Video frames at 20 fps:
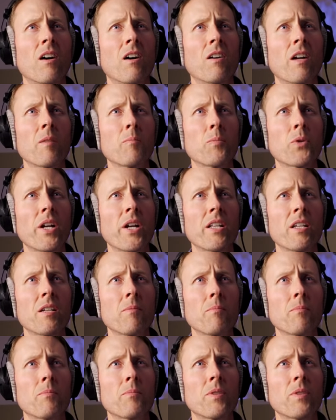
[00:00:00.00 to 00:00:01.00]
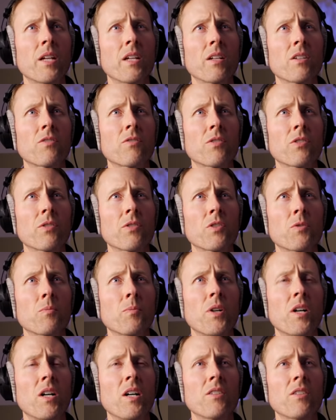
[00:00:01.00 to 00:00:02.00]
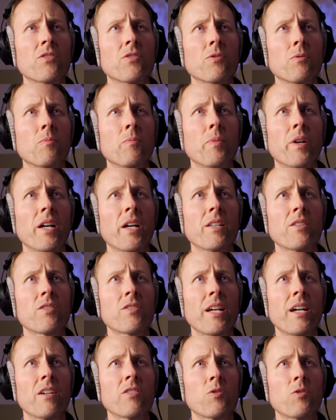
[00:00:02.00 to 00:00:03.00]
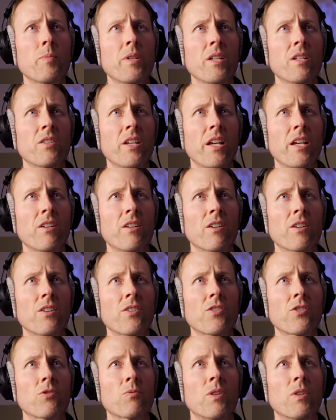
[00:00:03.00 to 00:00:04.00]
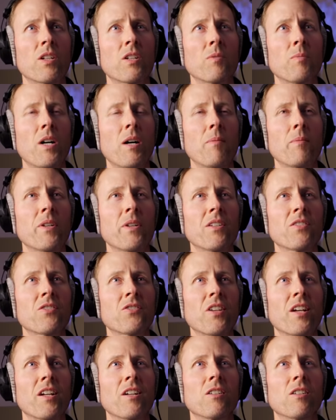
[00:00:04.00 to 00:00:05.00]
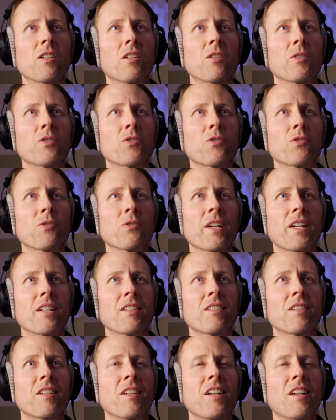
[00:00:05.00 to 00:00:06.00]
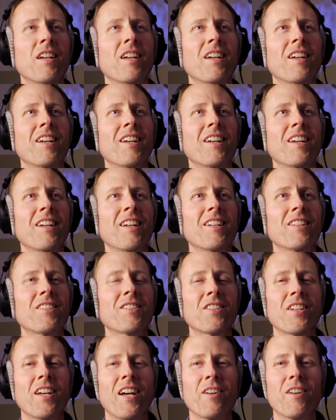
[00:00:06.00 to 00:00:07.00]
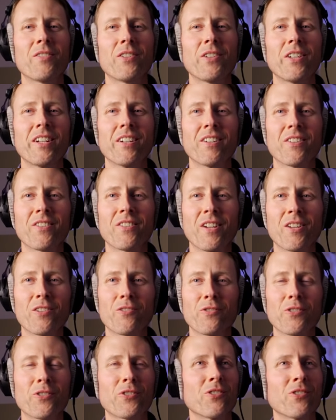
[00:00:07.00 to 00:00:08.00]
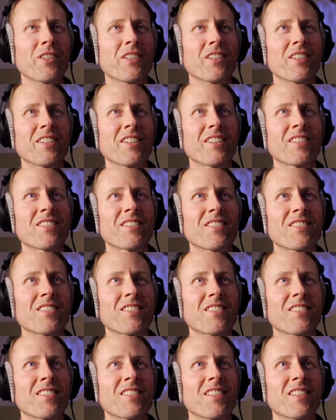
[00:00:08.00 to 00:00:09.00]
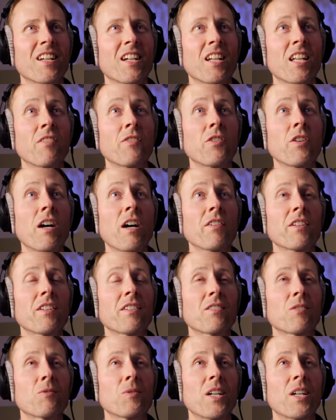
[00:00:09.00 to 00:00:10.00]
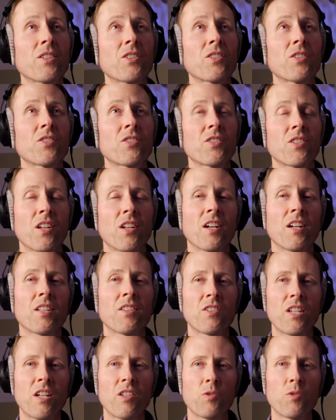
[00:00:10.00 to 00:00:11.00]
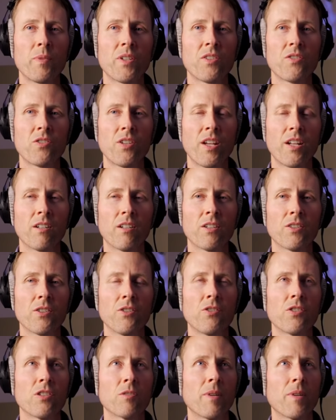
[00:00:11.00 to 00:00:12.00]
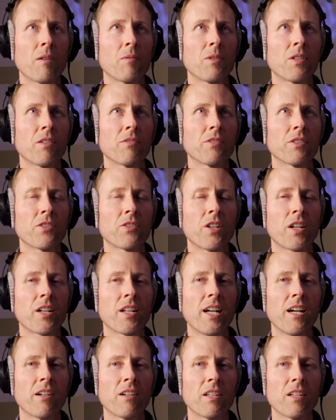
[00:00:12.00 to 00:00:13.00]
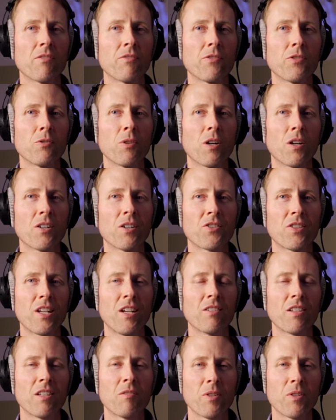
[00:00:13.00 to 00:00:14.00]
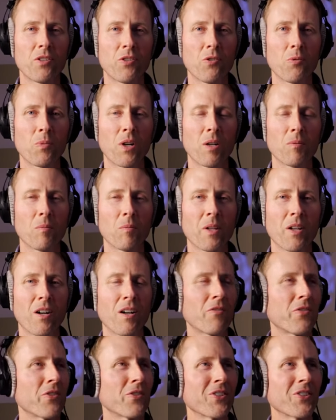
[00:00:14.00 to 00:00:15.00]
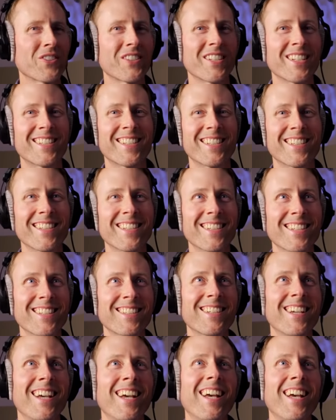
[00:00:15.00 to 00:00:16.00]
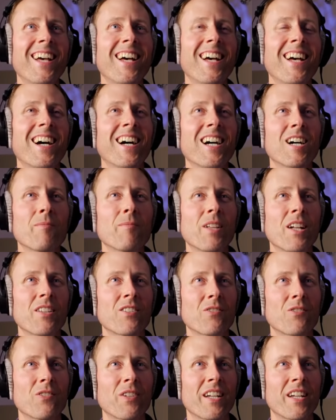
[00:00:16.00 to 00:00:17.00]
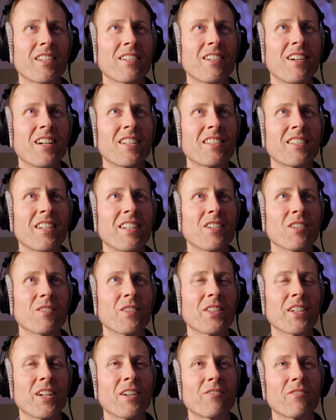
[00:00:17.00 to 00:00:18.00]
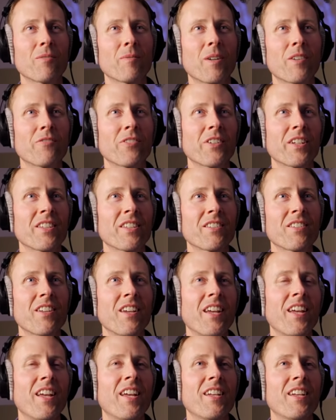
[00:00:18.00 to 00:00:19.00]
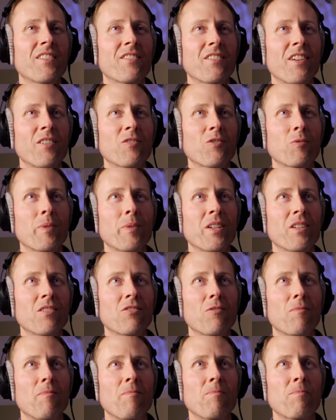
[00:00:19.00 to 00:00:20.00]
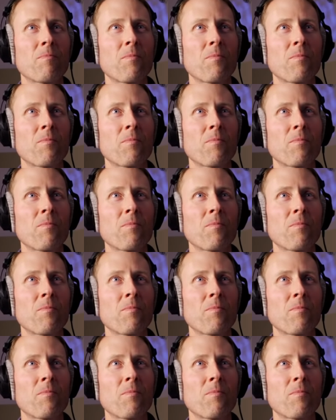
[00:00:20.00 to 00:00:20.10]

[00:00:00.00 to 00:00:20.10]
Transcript: All right, Prady, thanks for the response. You bet. Sound speeds. Hey, Curtis, just wanted to pop in and say hello. It's great to have you here. Thanks for joining us. And if you haven't watched uh, the Sound Speeds channel on YouTube, I would definitely check it out if you are a soundie, which you probably are if you're listening to this. Um, lots of great content over there from our friends Sound Speeds.